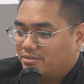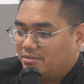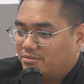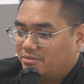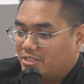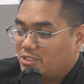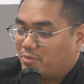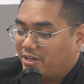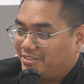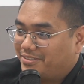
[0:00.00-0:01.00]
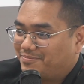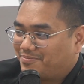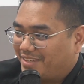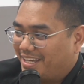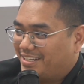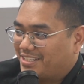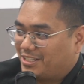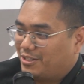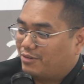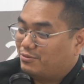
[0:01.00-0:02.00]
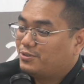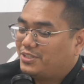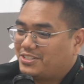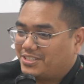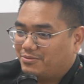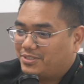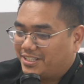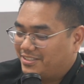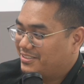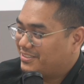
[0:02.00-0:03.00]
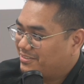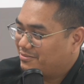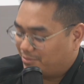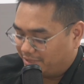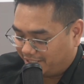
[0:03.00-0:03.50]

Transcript: inspiring, and there's a lot of new things that we can learn from there.